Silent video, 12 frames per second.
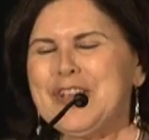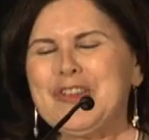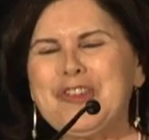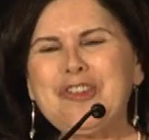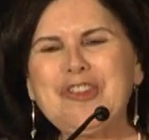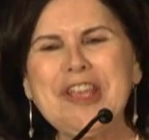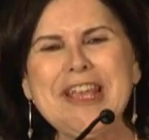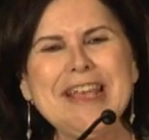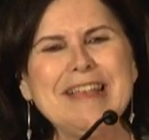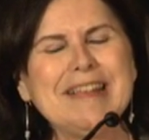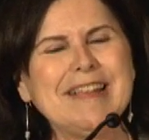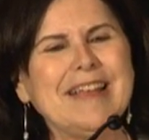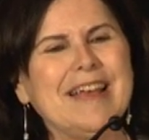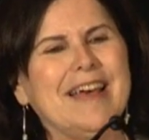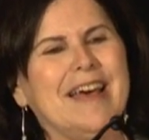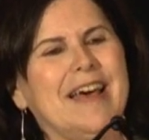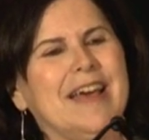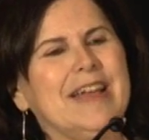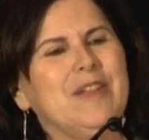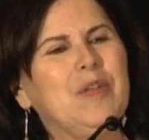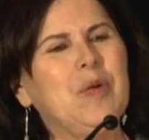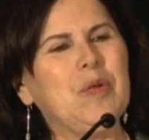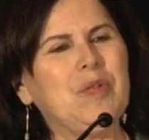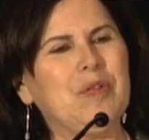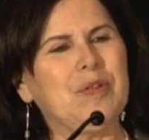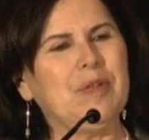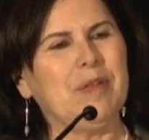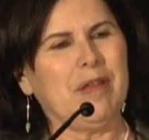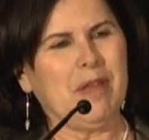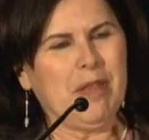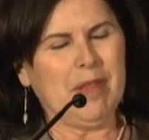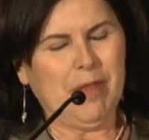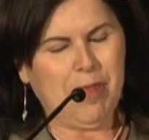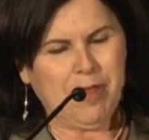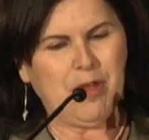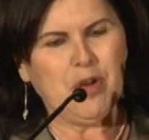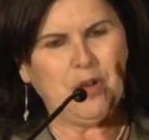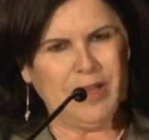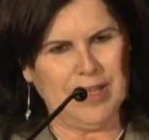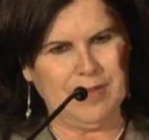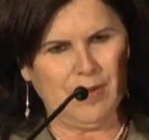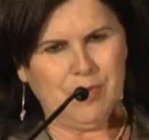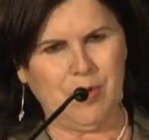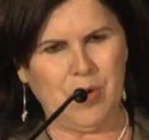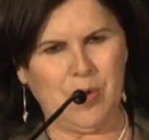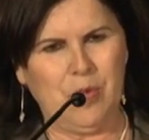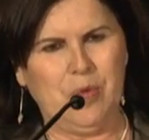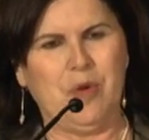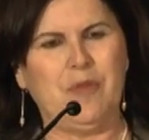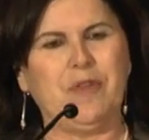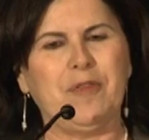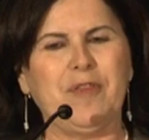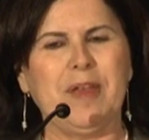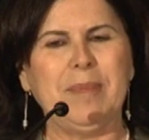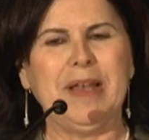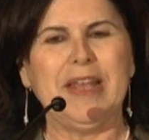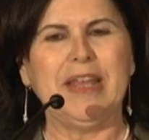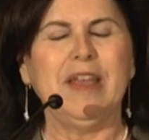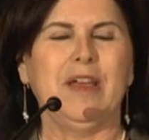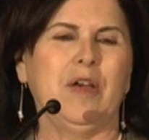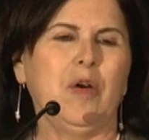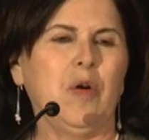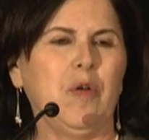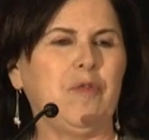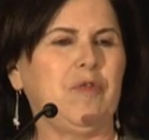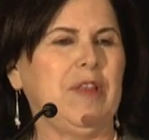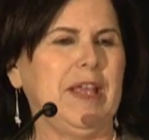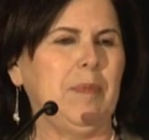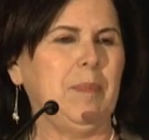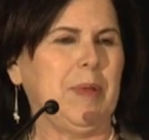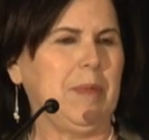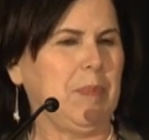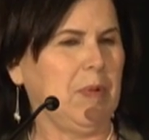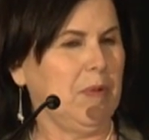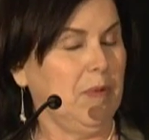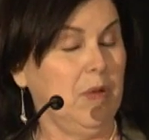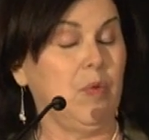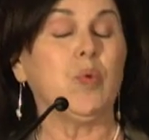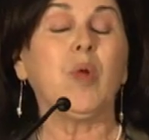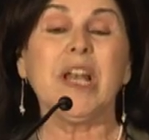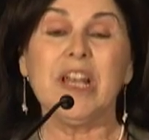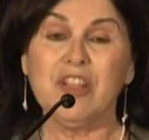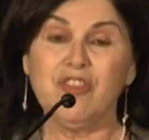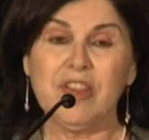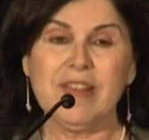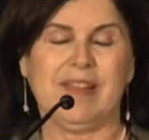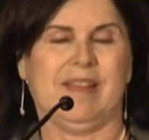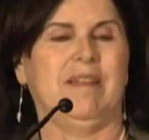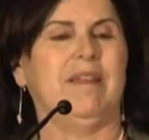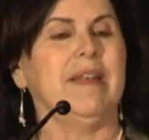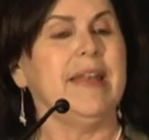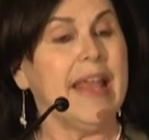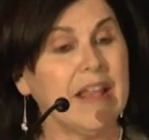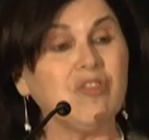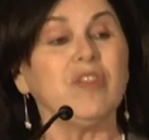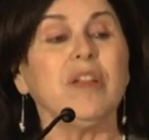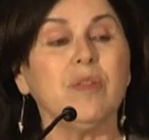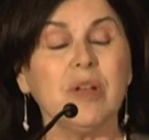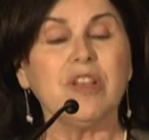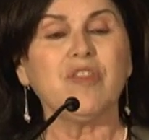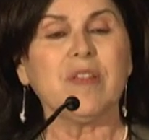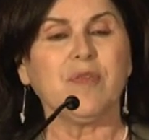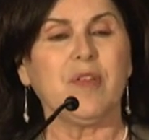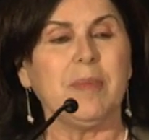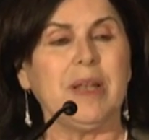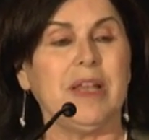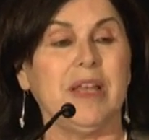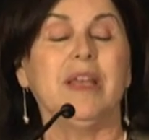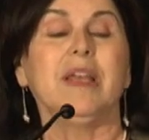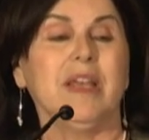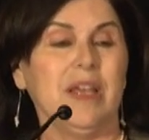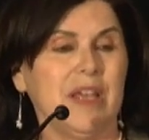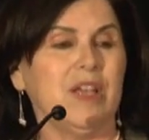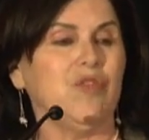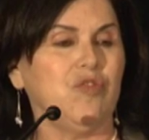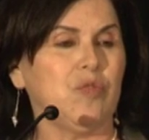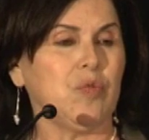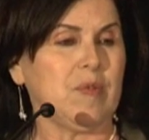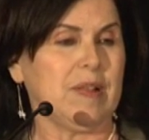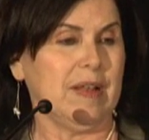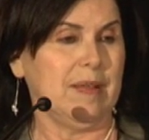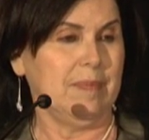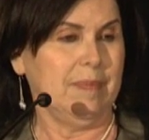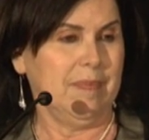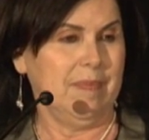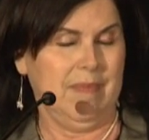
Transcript: She's a daughter, third in the row of a family of 10 people, religious, national religious family in Jerusalem.